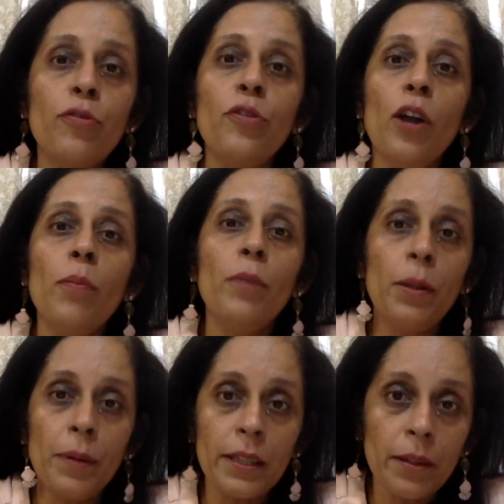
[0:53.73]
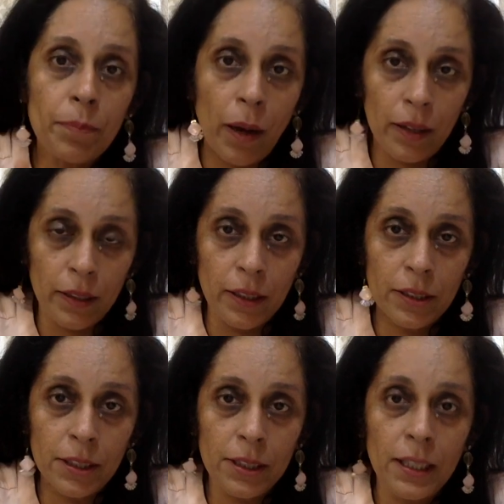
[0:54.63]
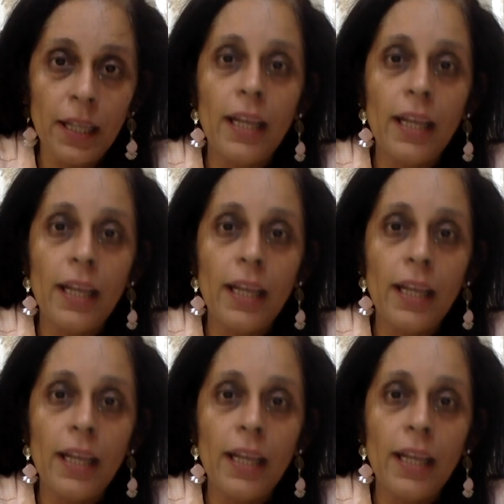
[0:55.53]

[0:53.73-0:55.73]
from limited partners,